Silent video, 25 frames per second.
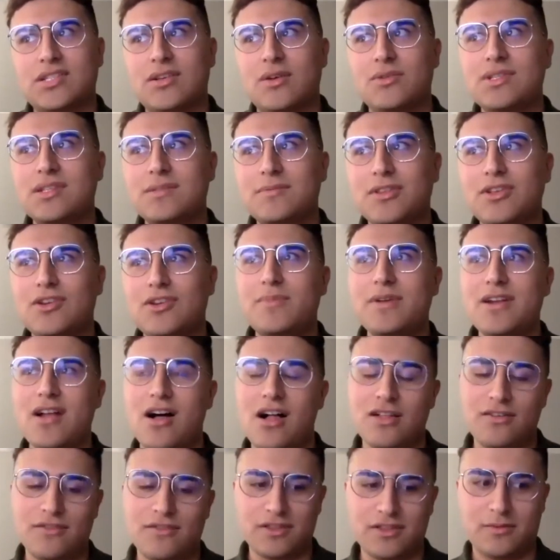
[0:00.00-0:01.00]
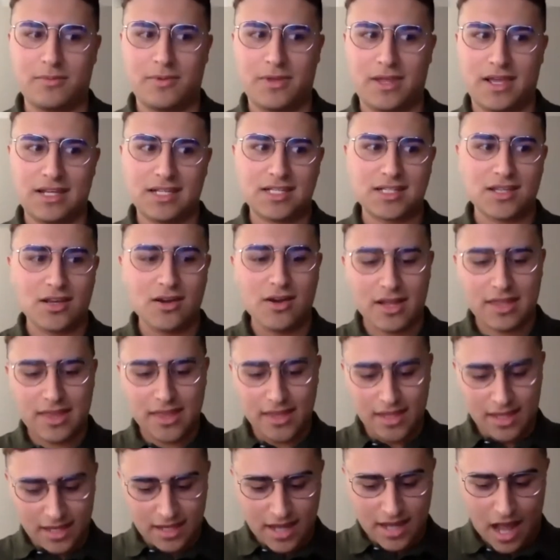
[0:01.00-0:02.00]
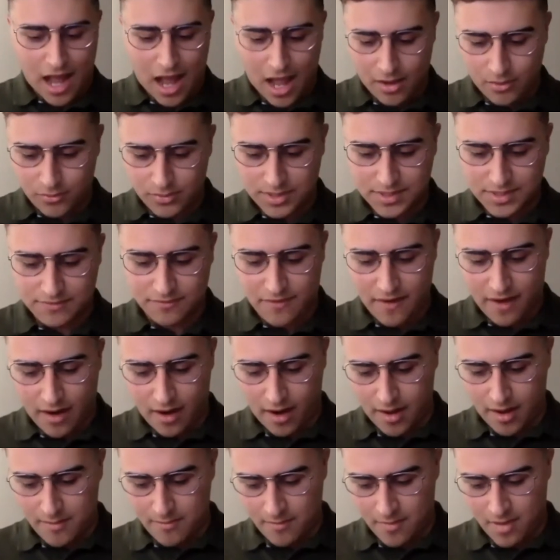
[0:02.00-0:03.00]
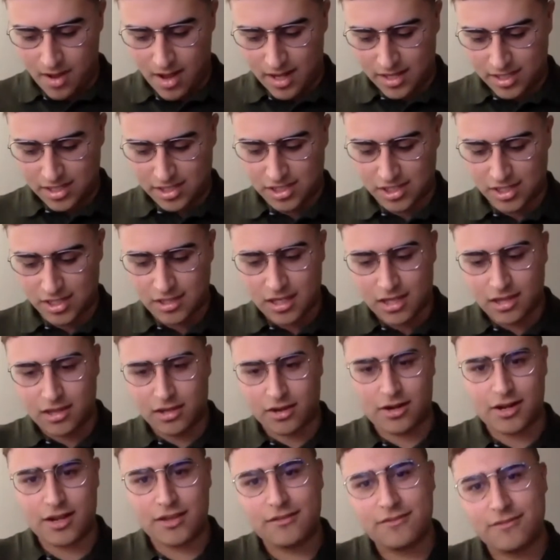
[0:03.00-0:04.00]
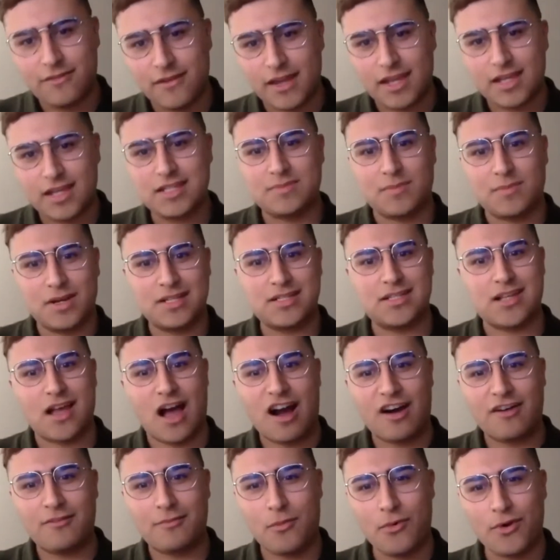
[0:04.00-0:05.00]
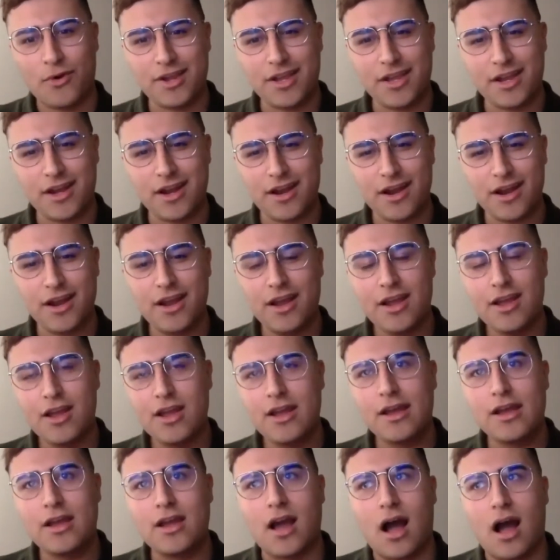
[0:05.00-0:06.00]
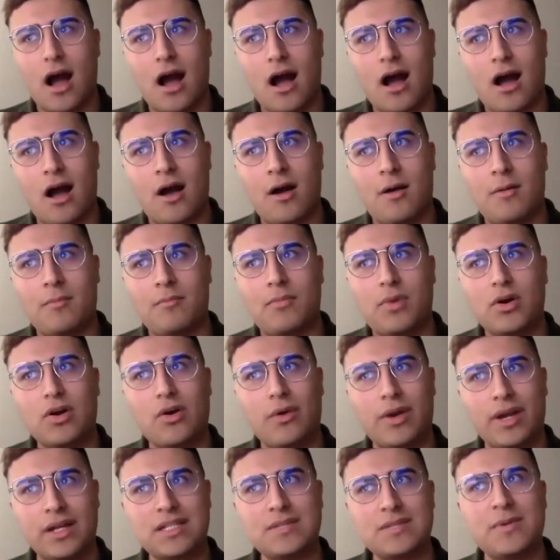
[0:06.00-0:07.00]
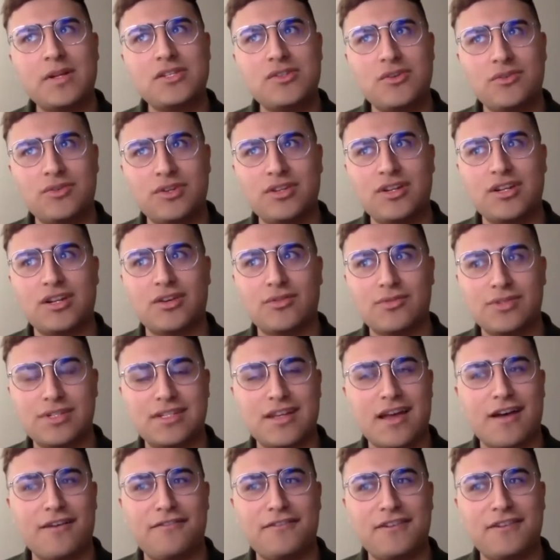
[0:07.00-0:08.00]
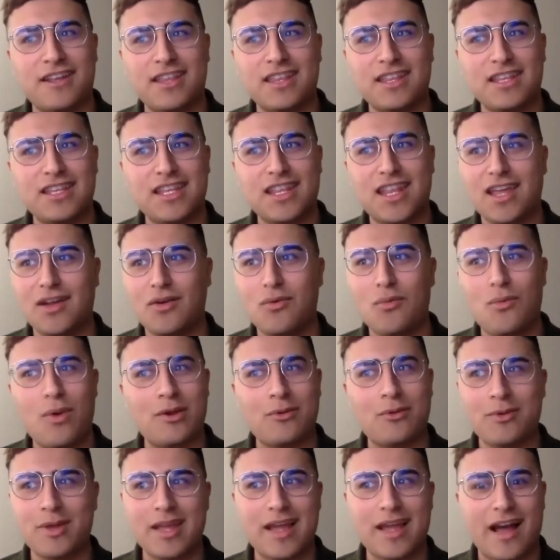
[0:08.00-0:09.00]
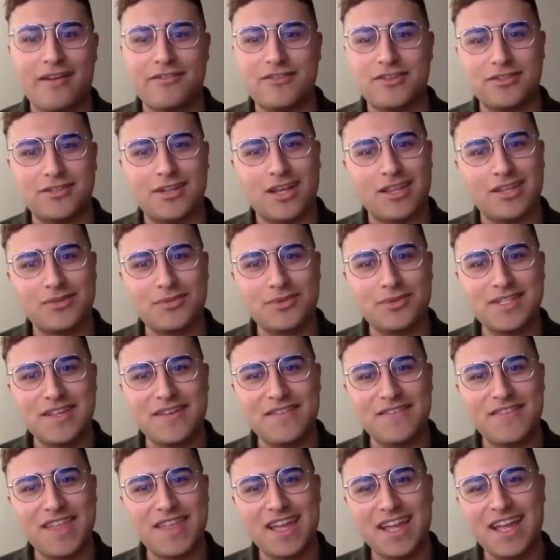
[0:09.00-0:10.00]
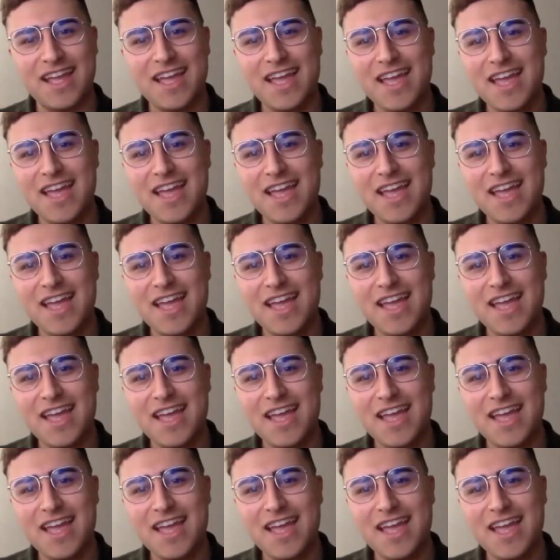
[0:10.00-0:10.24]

I was a little bit all over the place. So I think I was very much in the learning phase my sophomore year. But going into my junior year was definitely like one week after another with something.